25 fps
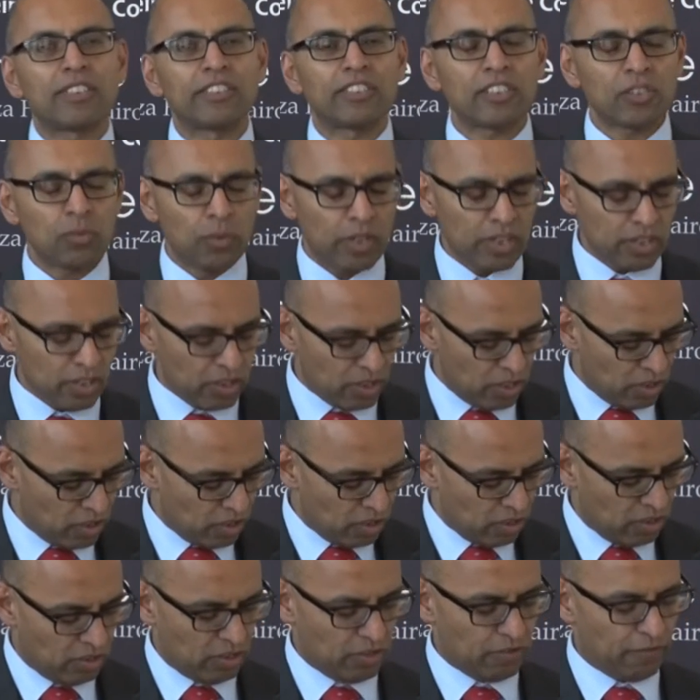I just want to
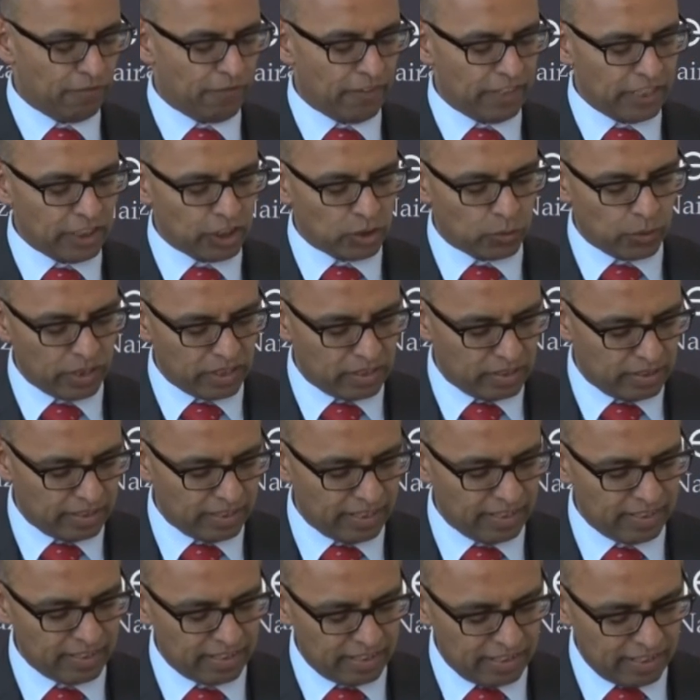finish with
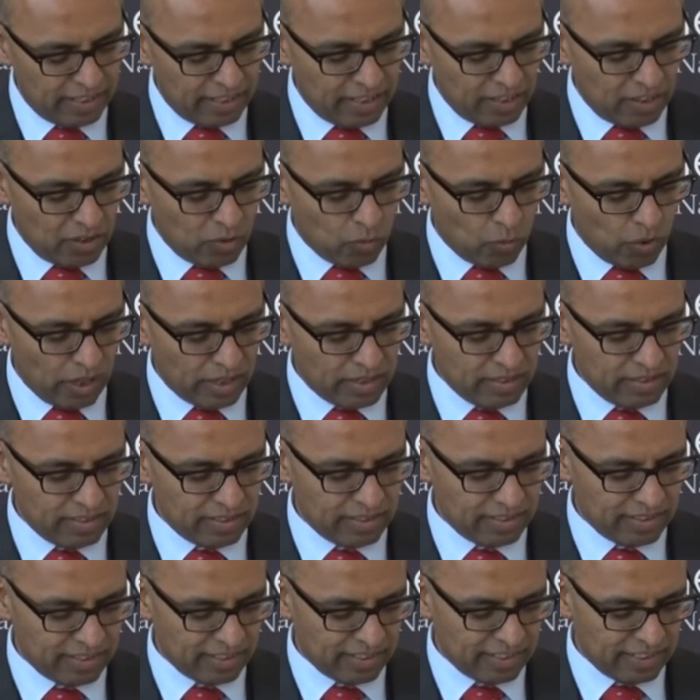
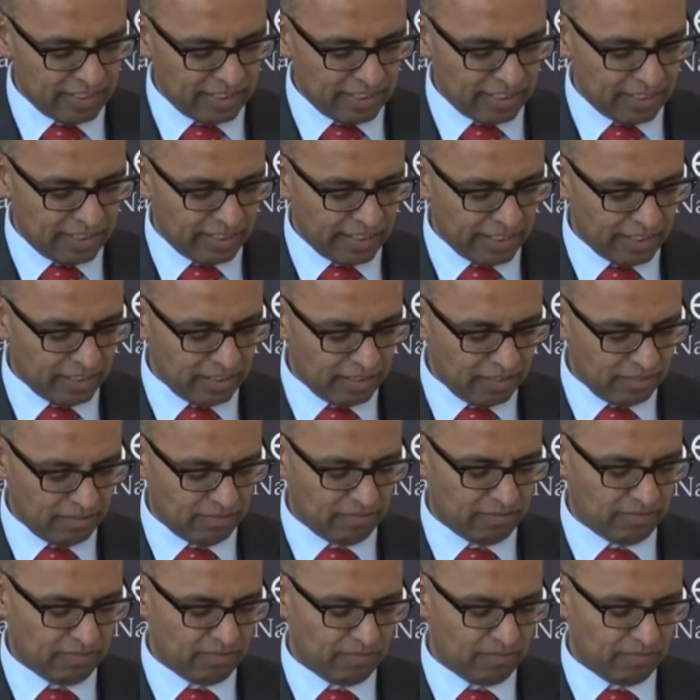one little...